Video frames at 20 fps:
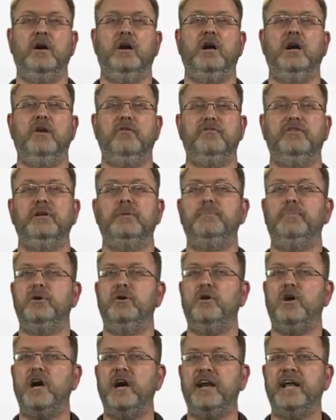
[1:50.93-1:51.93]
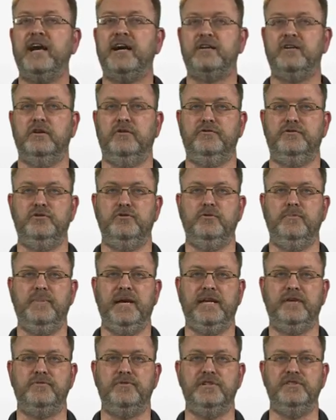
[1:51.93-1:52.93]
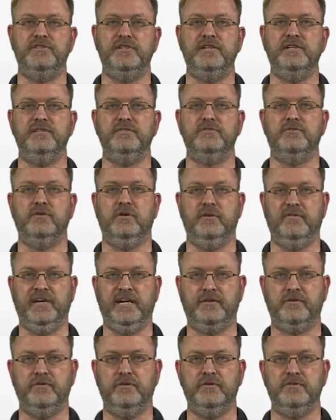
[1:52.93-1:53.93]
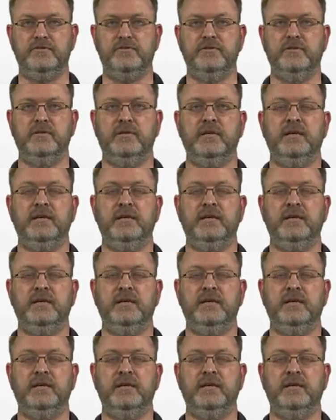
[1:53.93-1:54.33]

of the product of two matrices or vectors,